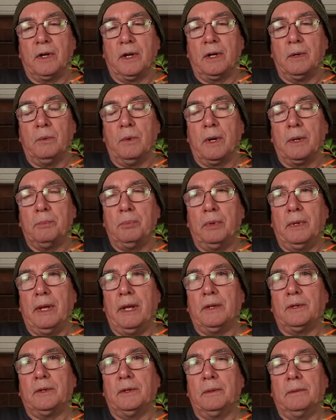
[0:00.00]
I don't want to
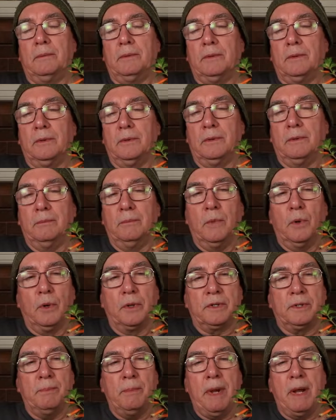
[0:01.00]
plant
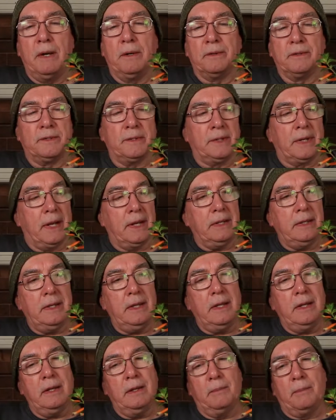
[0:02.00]
more tomatoes than I
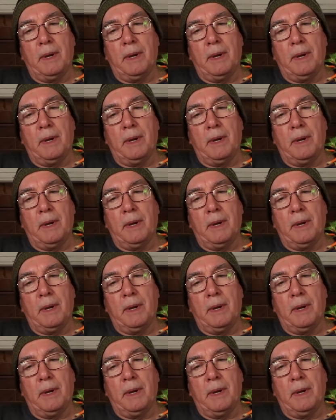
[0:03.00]
need.